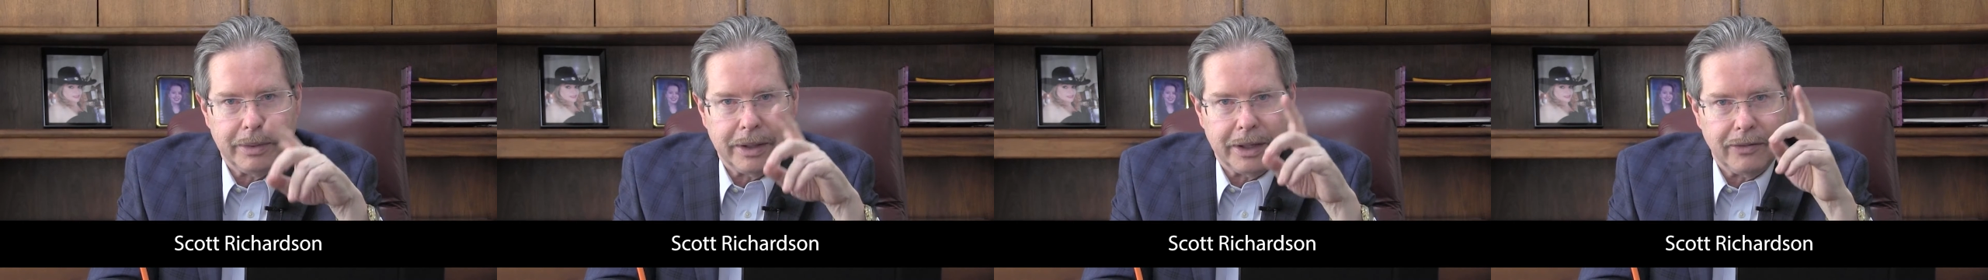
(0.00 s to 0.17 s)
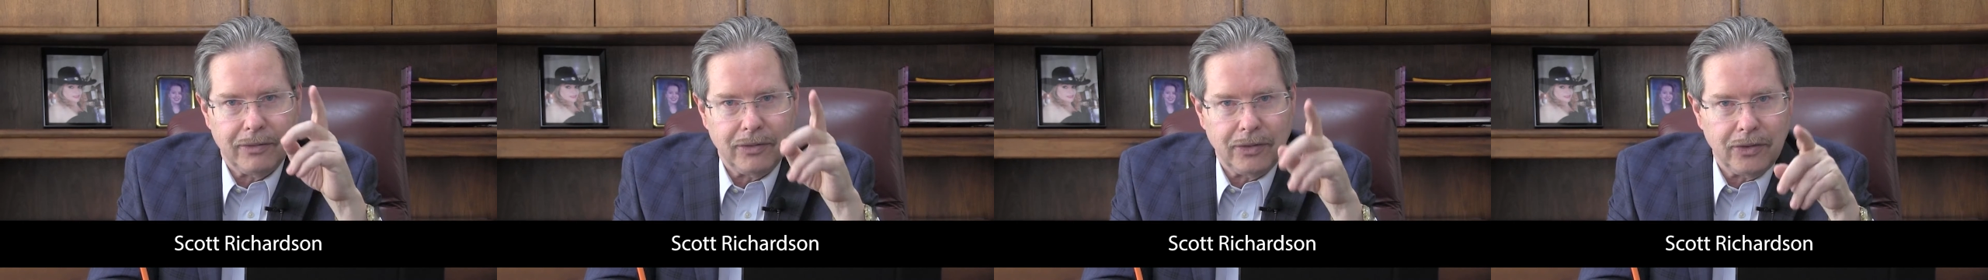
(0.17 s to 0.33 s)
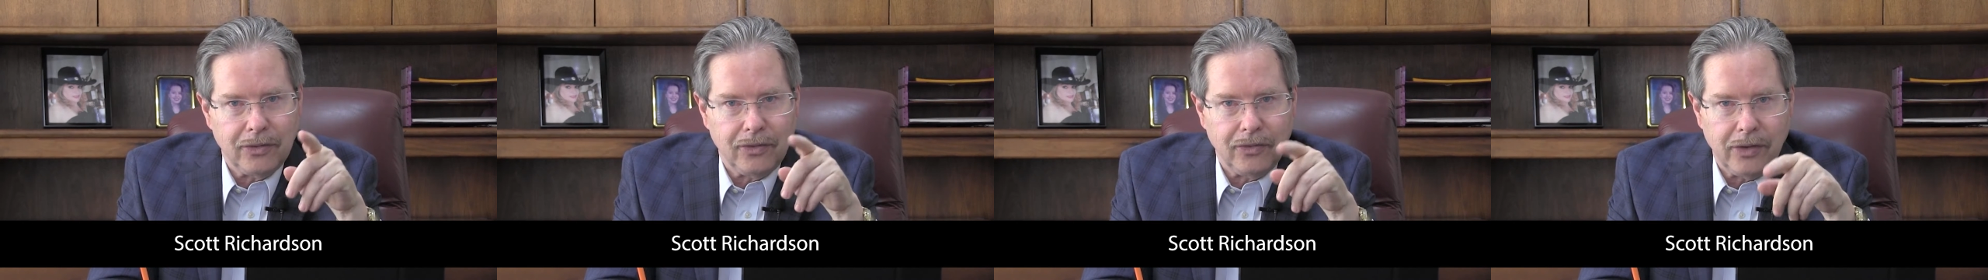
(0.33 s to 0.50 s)
But
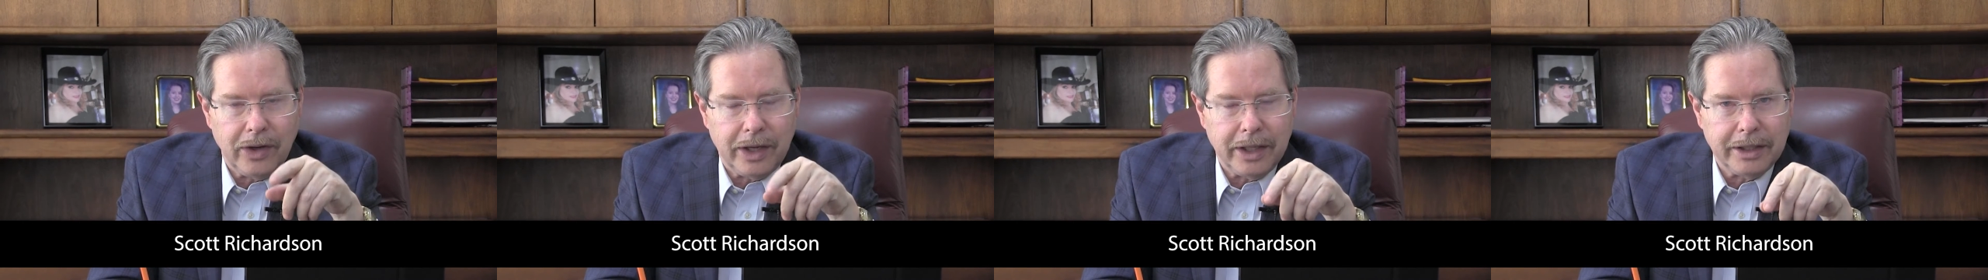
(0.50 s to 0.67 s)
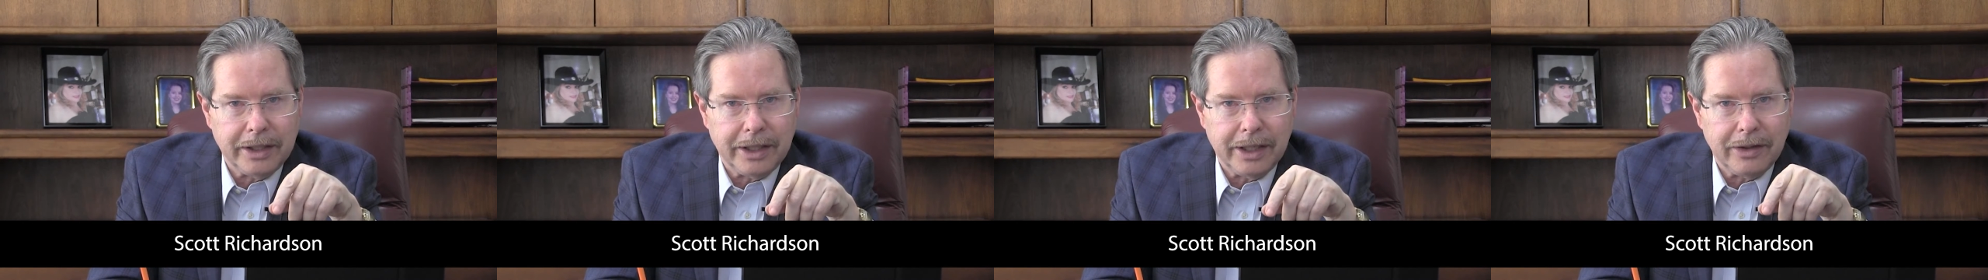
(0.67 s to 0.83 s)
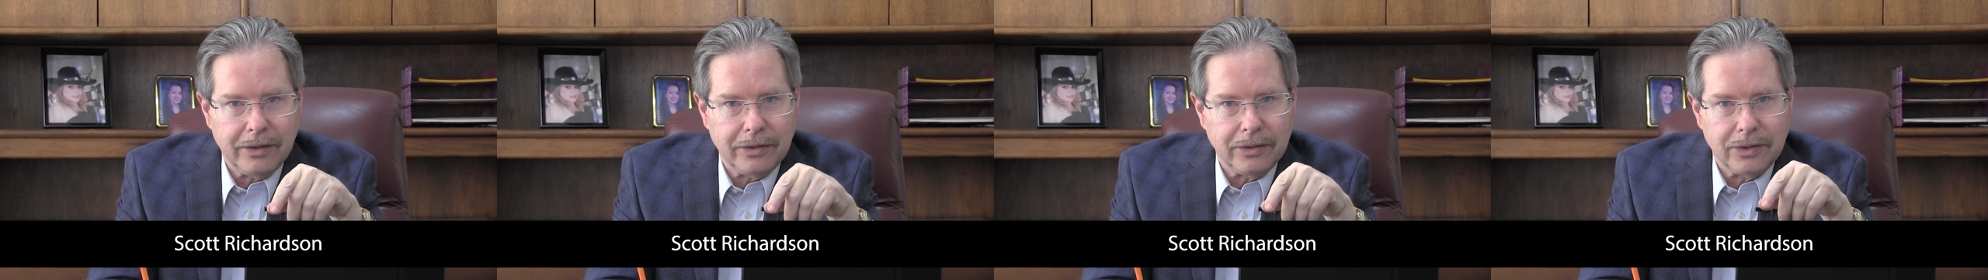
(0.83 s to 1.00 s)
if you
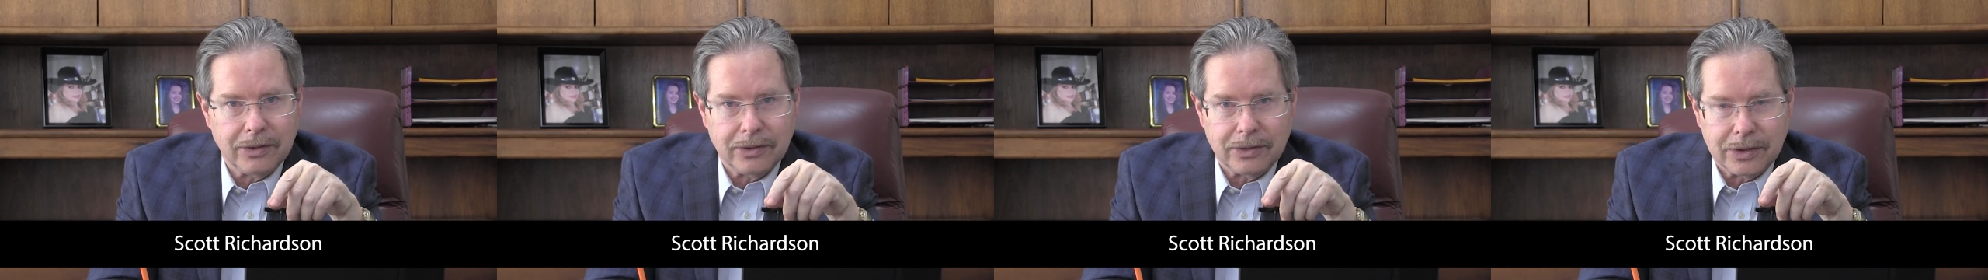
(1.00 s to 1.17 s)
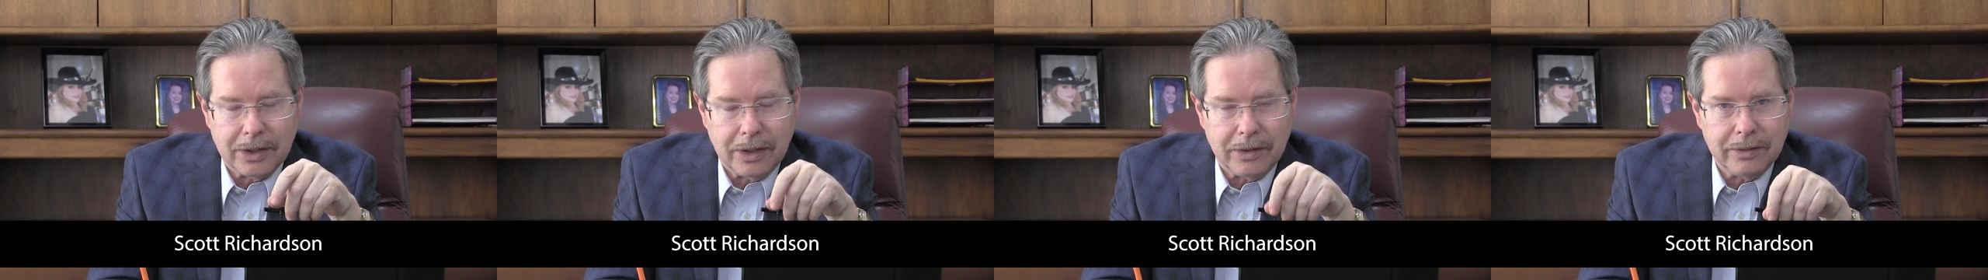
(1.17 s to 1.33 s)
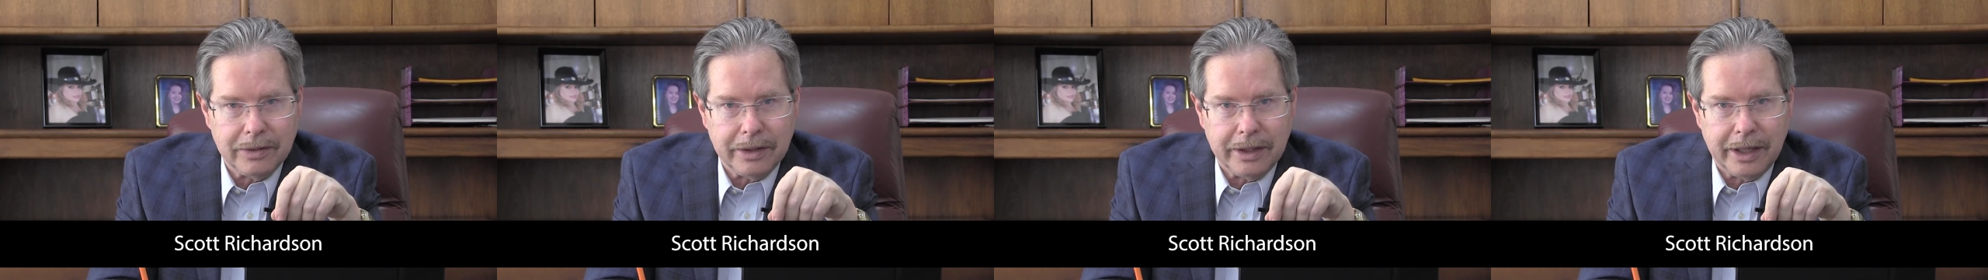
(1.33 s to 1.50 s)
find out you
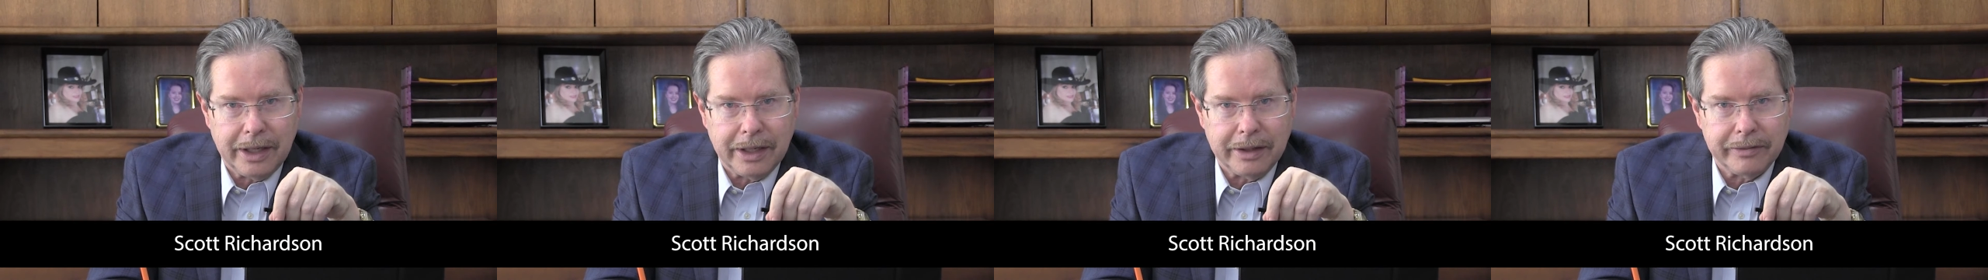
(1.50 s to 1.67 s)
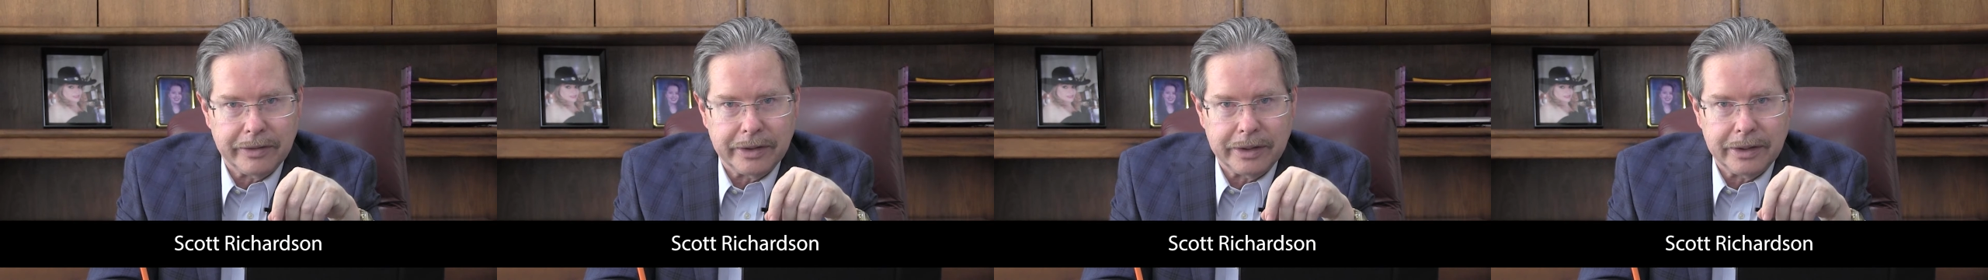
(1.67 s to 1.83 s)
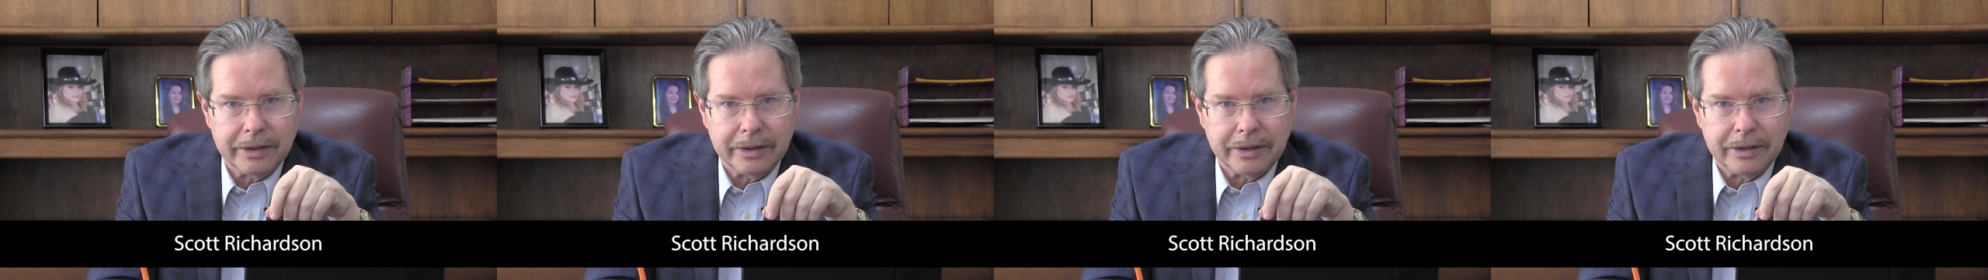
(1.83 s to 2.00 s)
don't
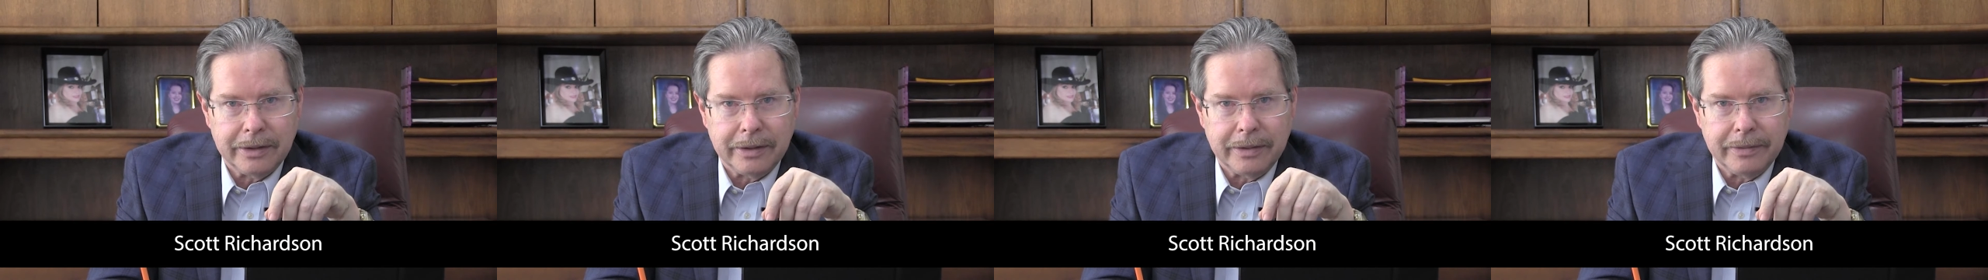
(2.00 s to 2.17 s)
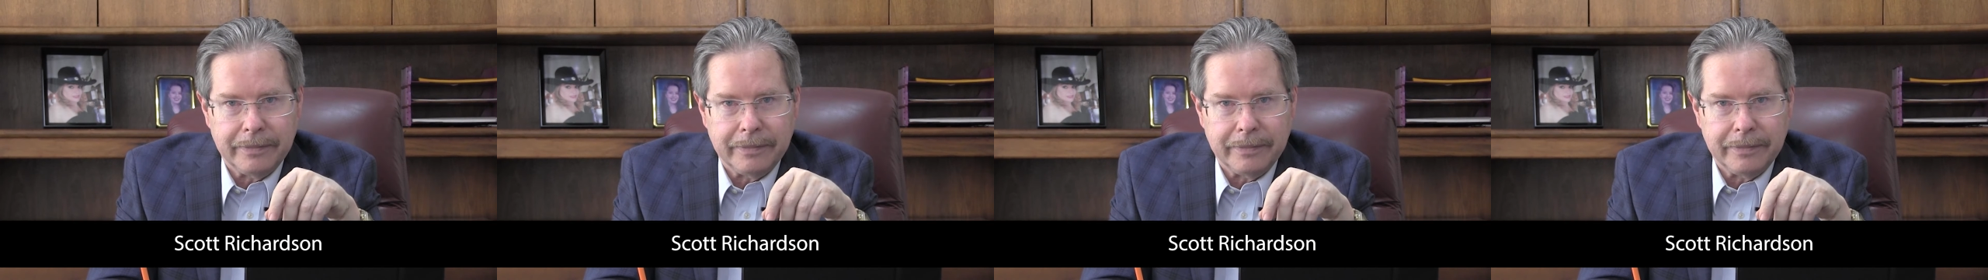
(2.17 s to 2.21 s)
have it,